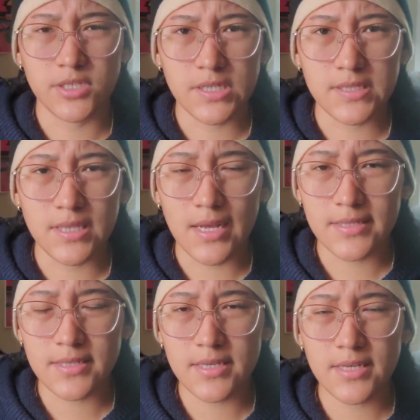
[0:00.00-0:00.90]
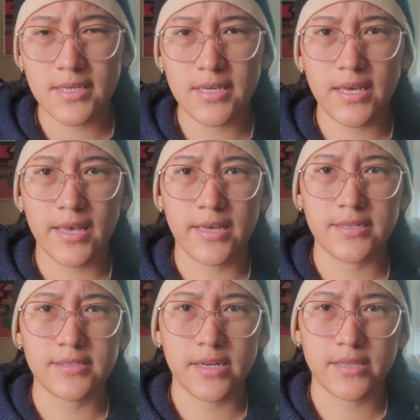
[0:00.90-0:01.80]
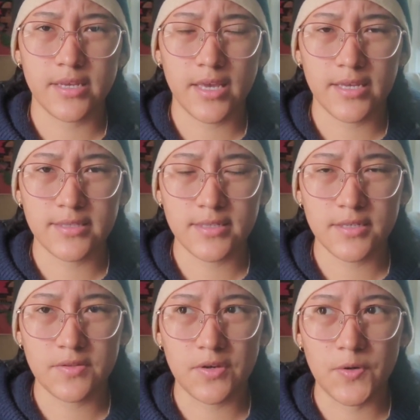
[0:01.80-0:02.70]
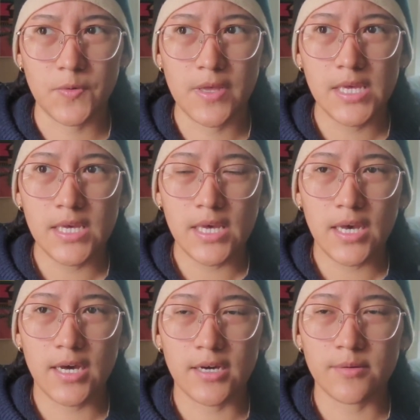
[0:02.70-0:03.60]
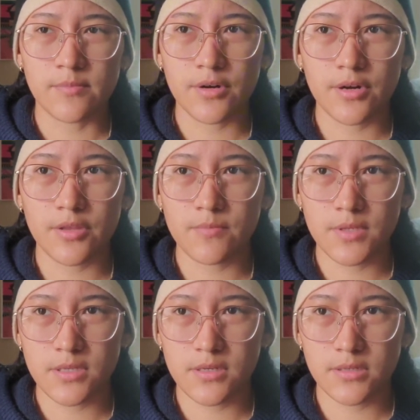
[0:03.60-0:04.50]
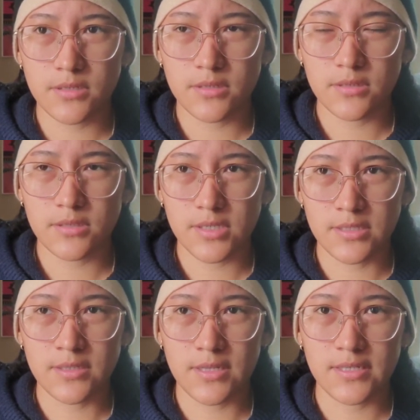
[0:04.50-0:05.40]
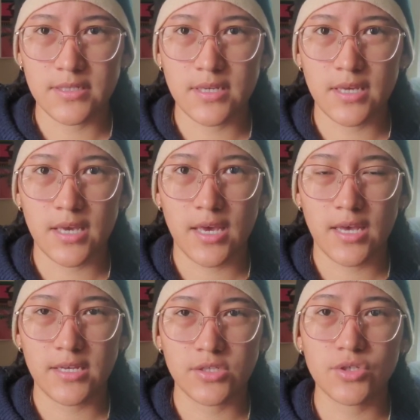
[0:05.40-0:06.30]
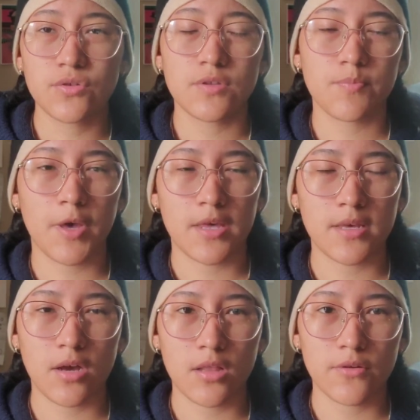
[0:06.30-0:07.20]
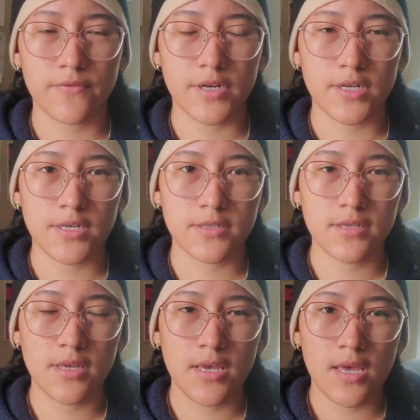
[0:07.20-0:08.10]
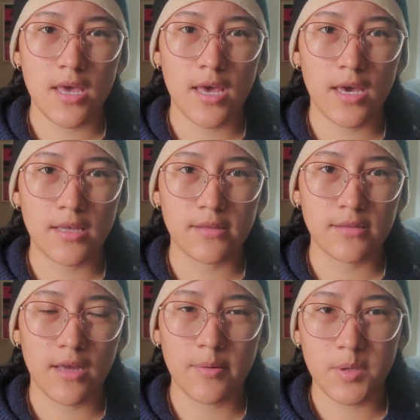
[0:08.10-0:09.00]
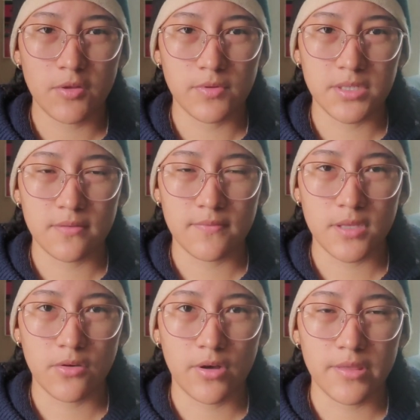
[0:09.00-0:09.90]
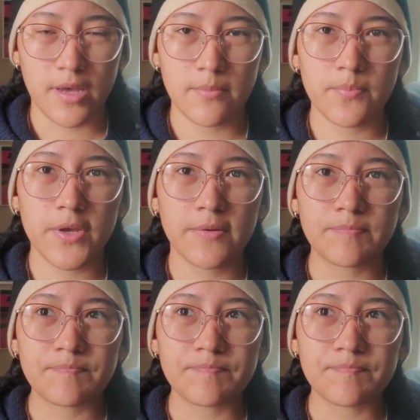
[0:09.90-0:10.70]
Gentileschi and Danny Cancino, Artemisia Gentileschi and Judith Beheading Holofernes, and I made a recent video on that, but